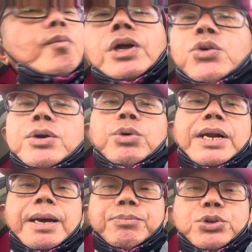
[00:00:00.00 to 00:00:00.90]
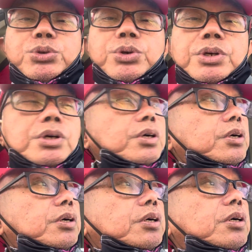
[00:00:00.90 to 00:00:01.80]
we really have
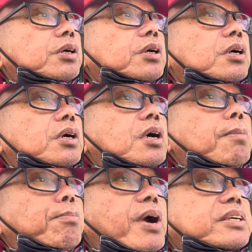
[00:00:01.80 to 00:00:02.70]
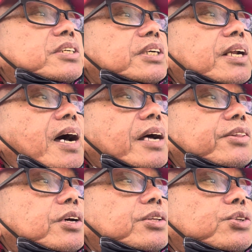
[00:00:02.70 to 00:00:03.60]
to uh, practice a lot
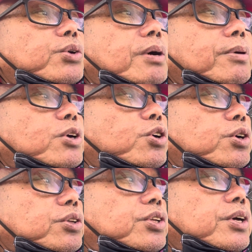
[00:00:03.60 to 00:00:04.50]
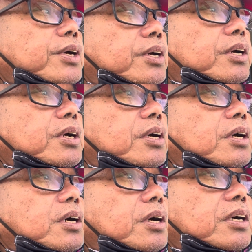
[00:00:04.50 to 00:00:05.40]
to have a good
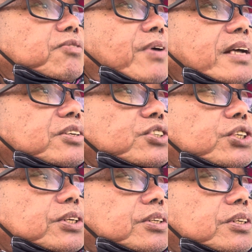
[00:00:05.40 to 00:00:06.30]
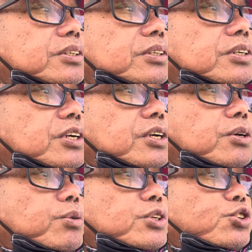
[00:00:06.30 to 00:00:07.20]
advantage on
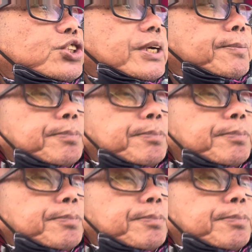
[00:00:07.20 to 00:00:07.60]
uh, when you chip.